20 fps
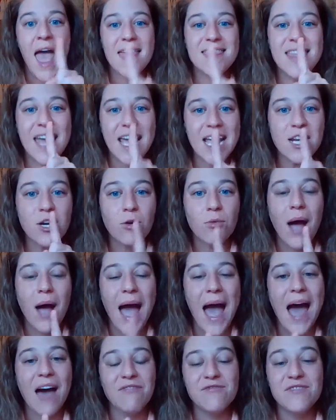They don't
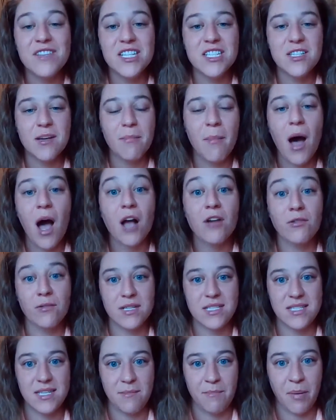have the
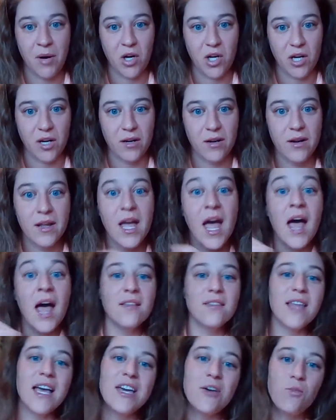democracy part
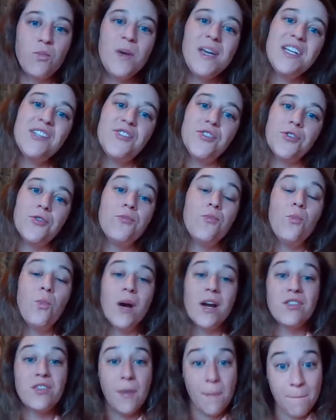like we do,
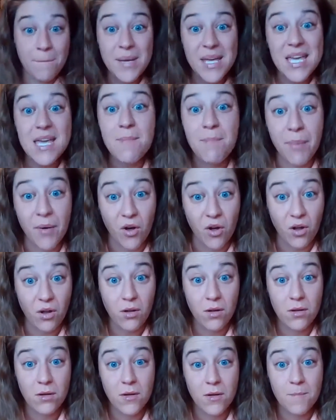where the people